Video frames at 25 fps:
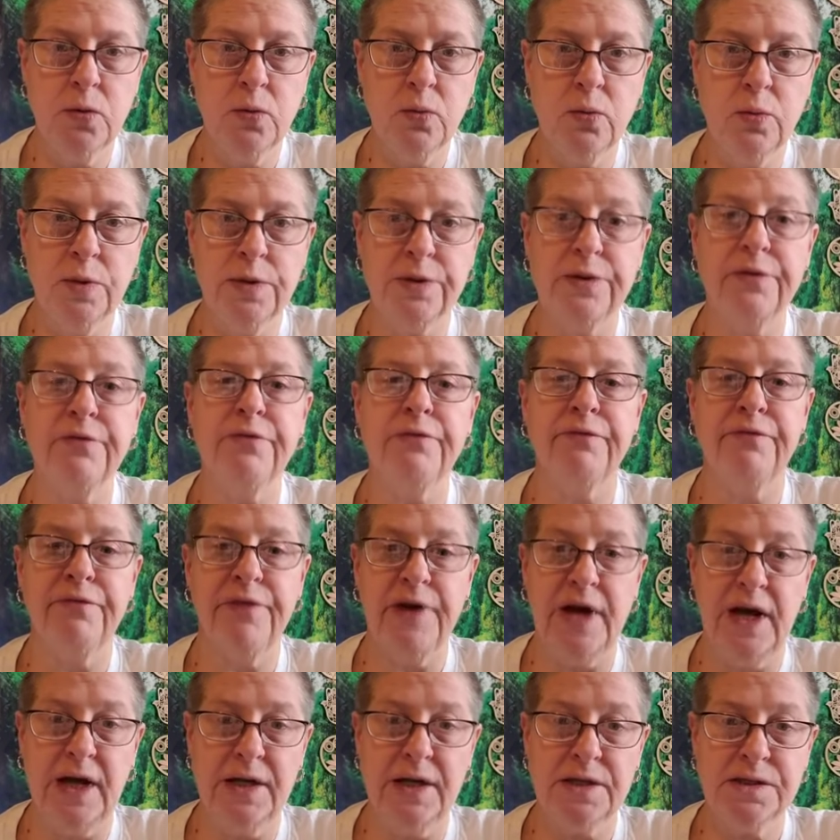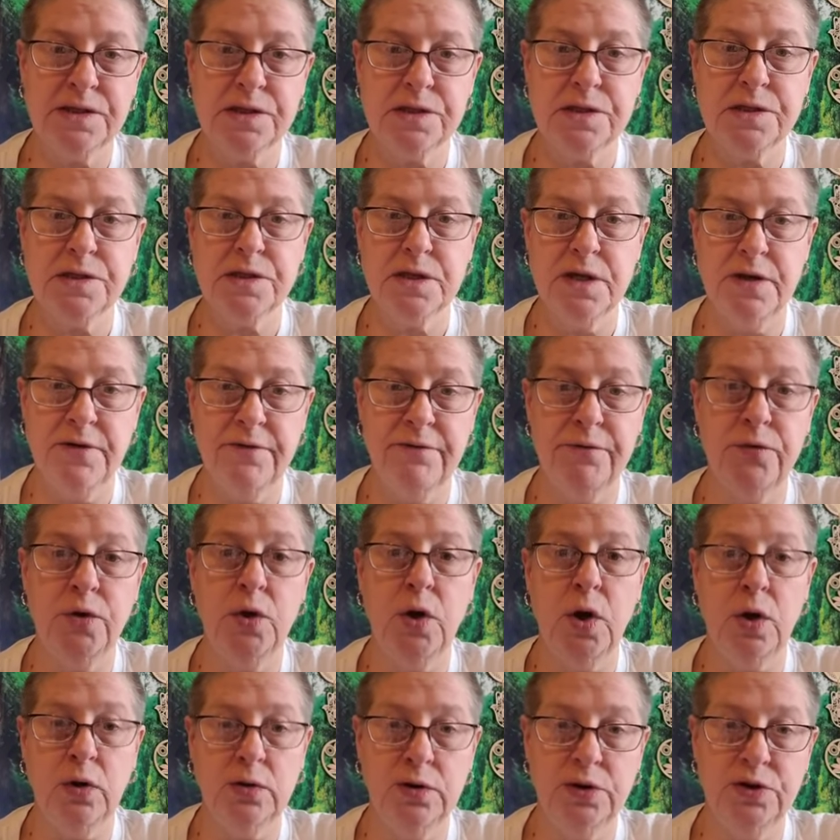with the vast sea of
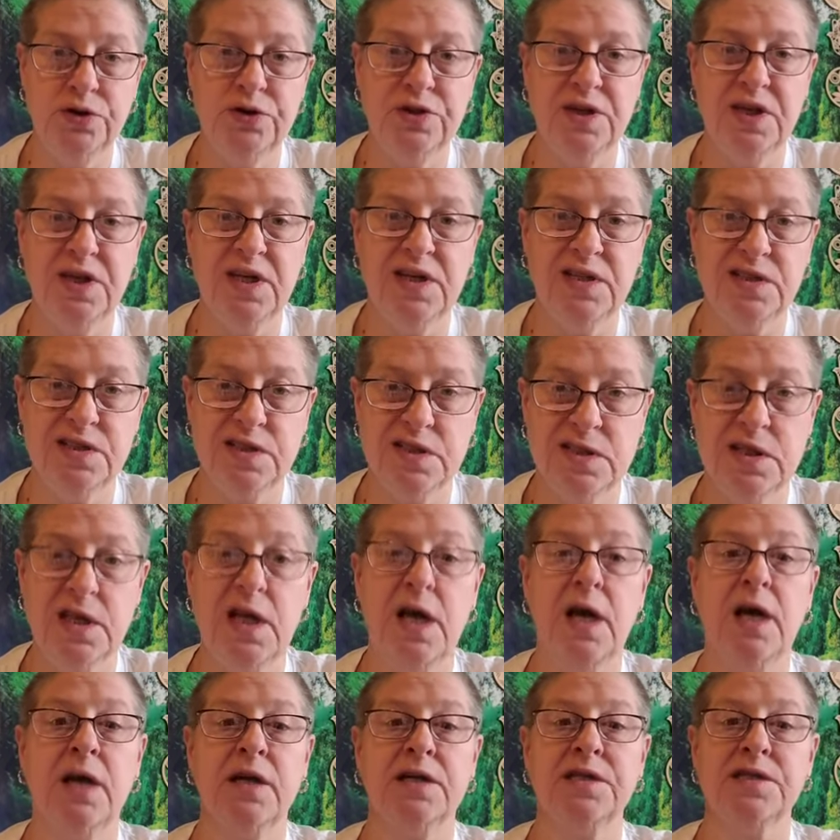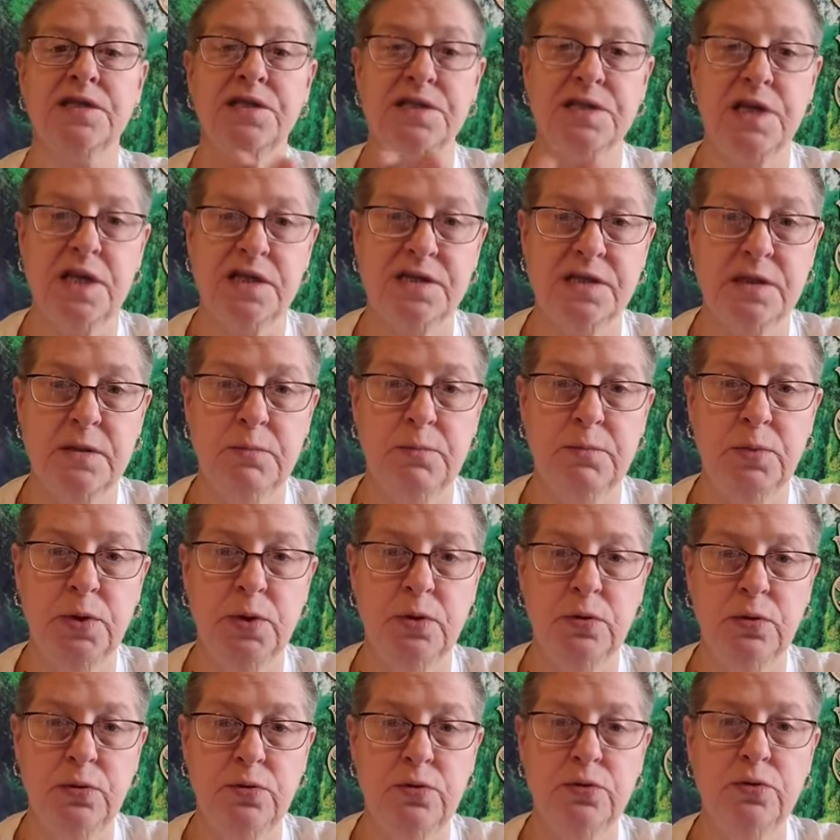knowledge that is
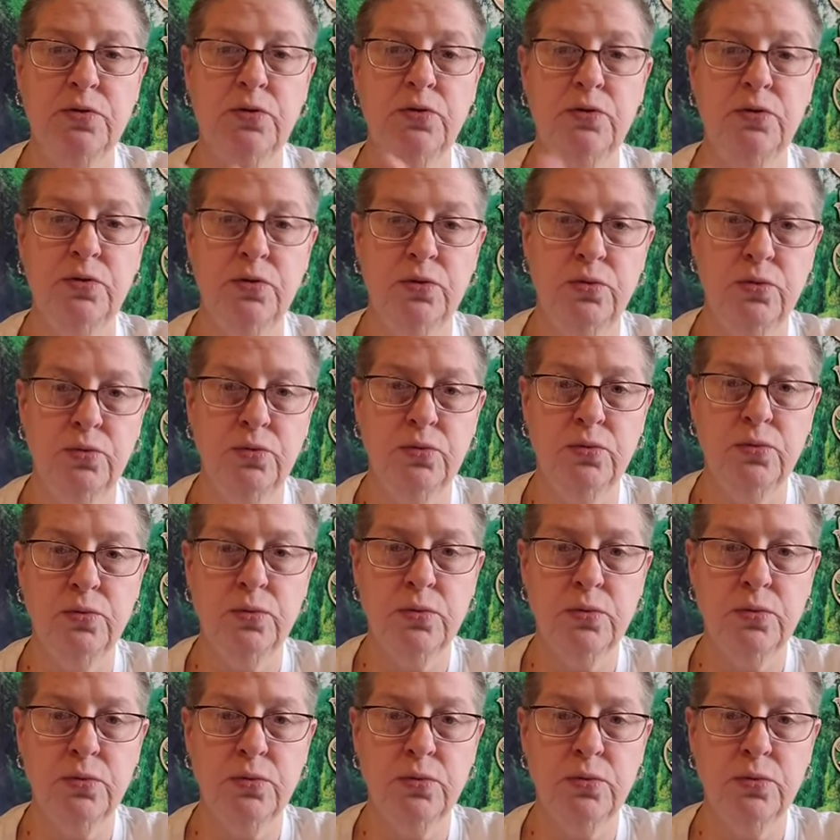accessible to you,